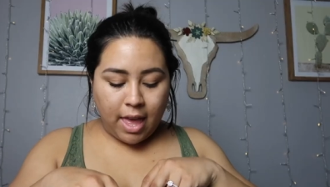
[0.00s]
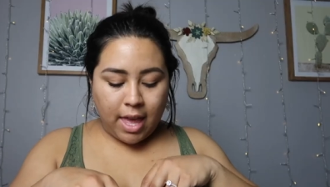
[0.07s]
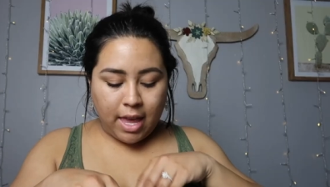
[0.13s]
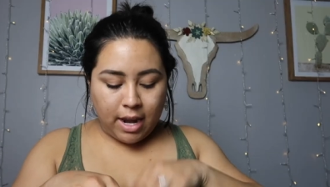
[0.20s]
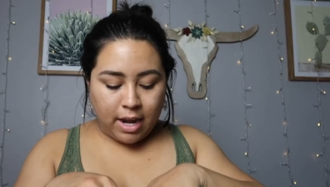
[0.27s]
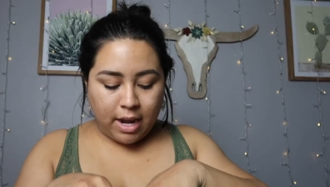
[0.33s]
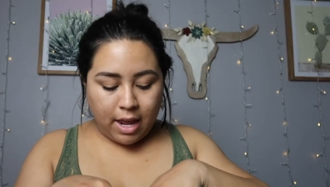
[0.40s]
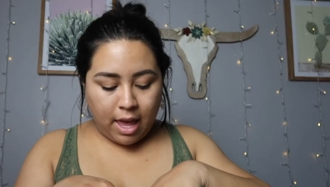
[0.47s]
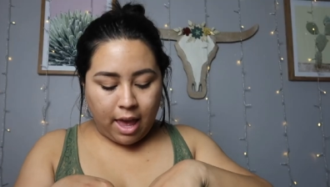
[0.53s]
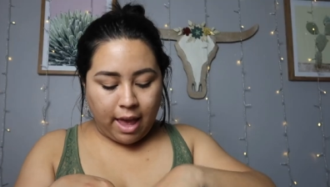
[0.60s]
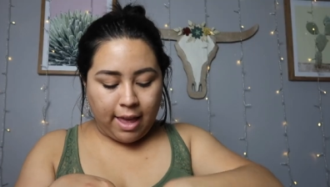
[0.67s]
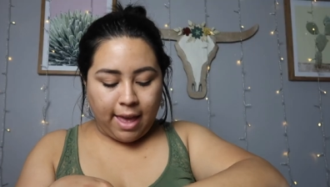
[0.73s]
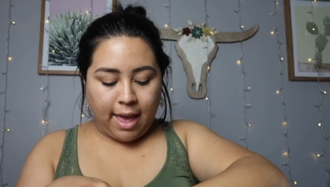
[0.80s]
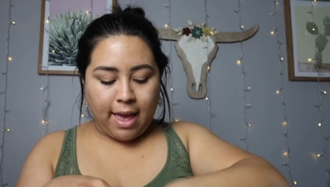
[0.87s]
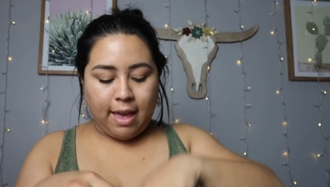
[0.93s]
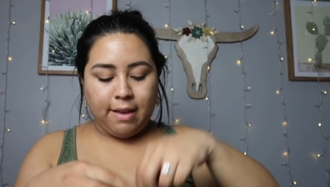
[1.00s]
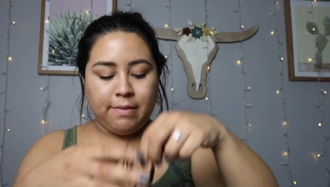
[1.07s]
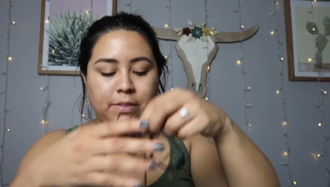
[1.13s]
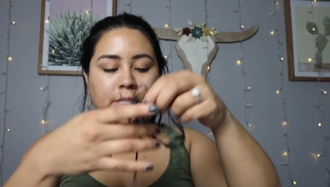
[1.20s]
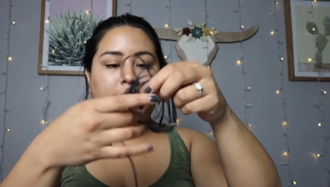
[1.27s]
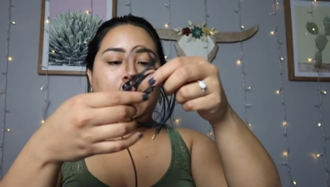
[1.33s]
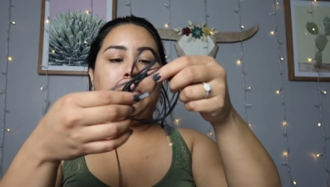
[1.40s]
Then I
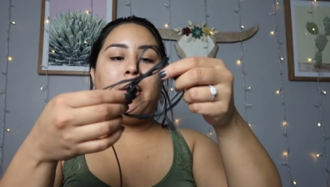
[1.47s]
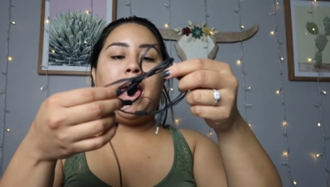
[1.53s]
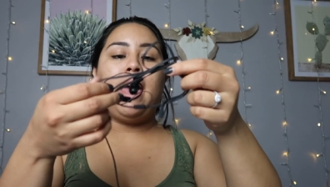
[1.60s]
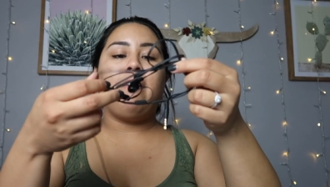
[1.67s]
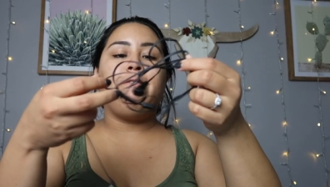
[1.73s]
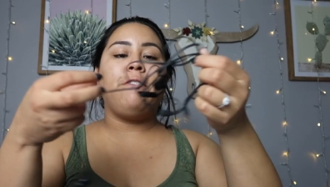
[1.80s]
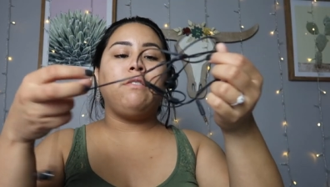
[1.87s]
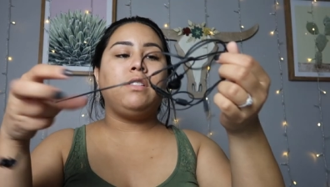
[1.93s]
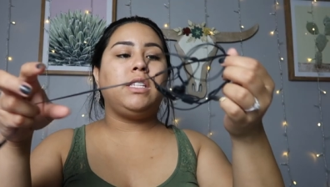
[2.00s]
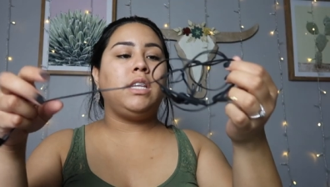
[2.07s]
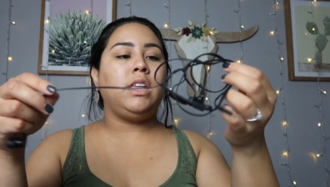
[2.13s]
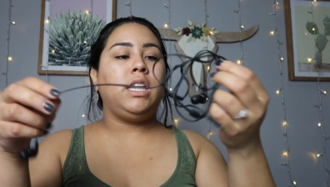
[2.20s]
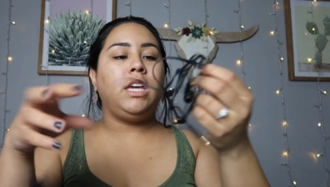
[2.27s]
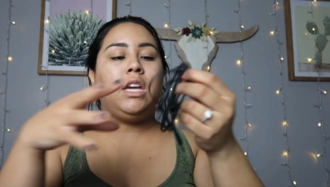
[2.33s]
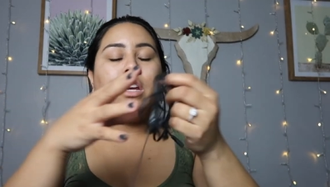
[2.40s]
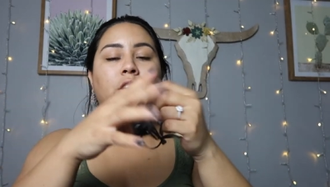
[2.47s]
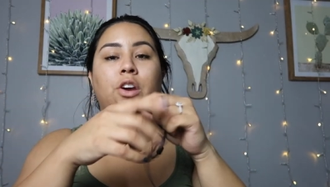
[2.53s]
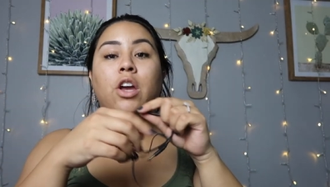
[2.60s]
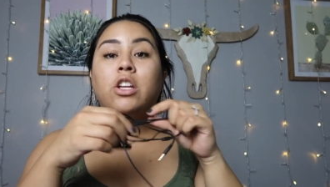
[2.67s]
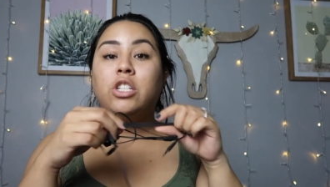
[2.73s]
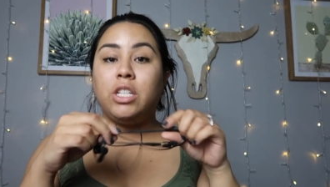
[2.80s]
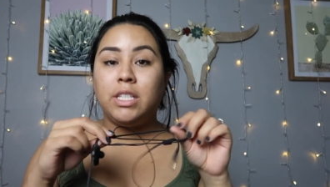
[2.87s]
have some headphones in
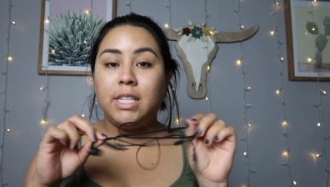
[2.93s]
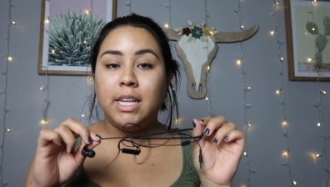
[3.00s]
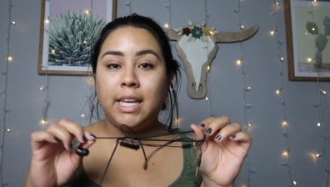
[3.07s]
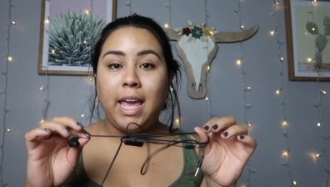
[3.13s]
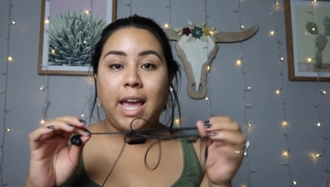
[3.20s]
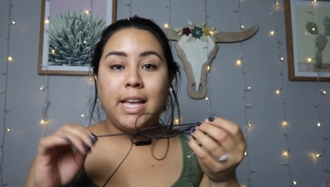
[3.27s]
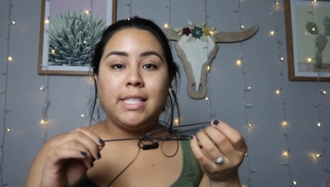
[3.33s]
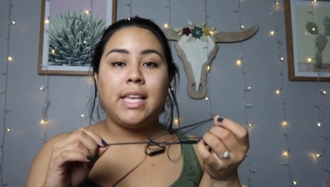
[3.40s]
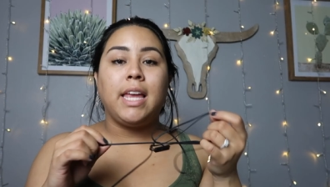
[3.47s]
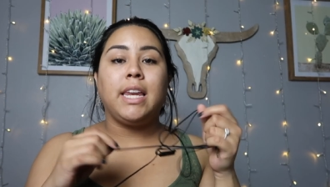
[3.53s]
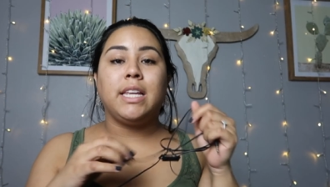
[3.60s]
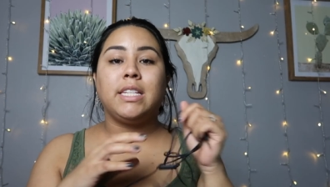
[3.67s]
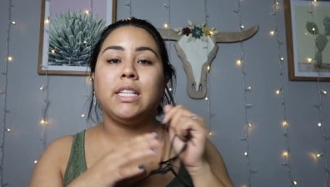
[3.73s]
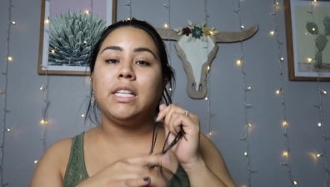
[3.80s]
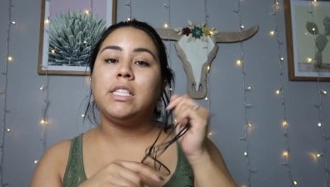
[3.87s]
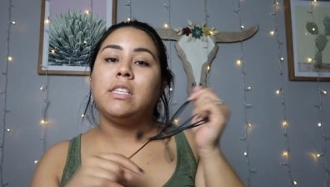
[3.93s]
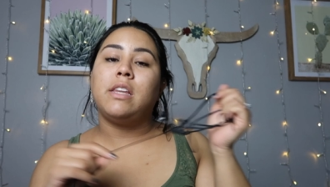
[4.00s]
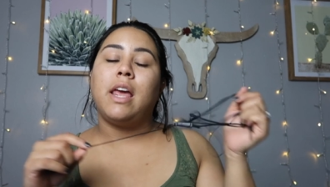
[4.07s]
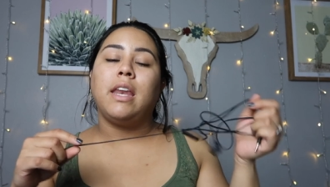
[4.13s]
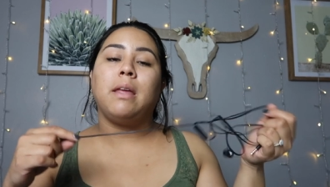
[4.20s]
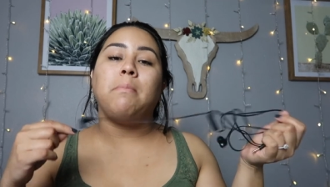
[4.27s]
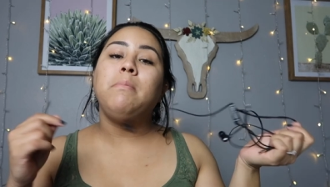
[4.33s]
here just in case I need to listen to
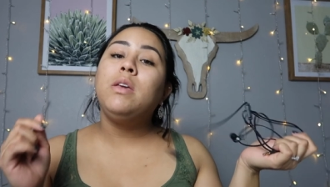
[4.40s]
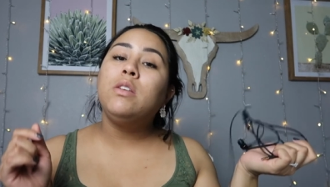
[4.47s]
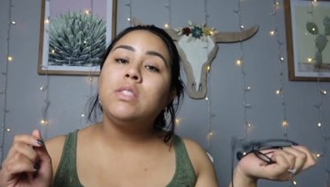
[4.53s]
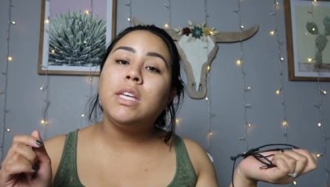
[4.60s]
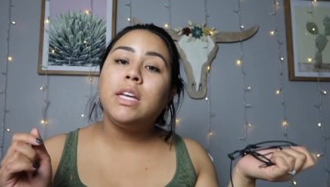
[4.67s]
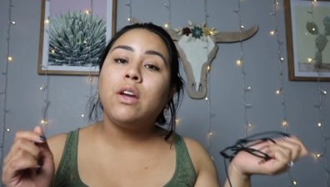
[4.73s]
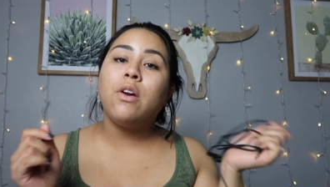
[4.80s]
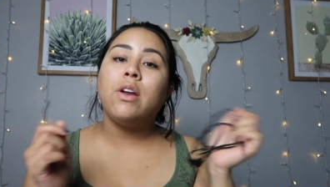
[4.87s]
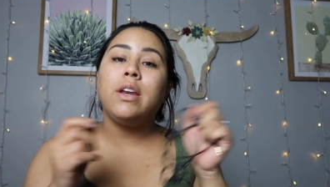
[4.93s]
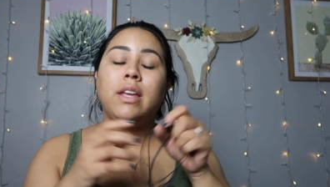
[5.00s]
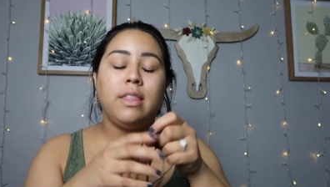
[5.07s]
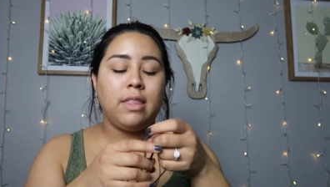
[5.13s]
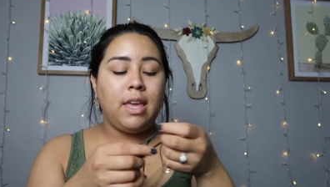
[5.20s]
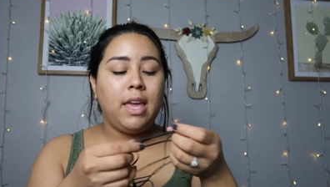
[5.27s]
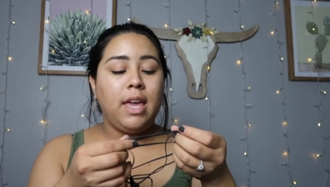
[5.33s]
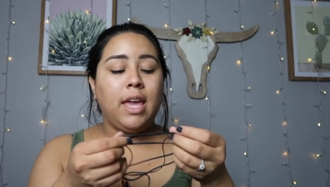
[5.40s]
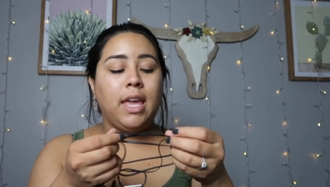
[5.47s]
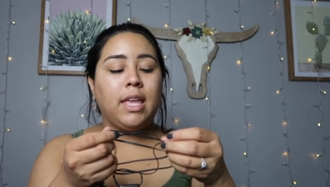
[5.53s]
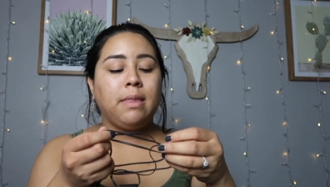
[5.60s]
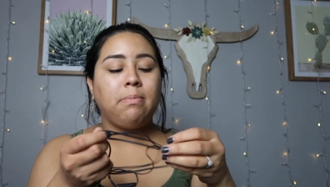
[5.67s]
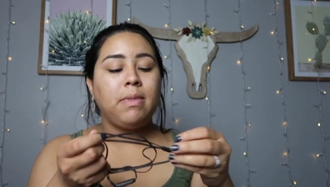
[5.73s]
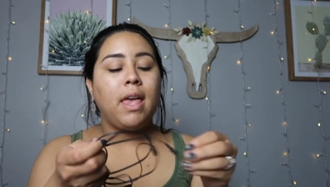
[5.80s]
any music or
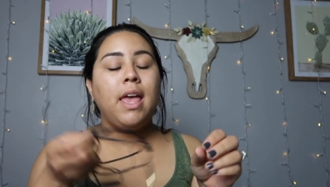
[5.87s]
anything.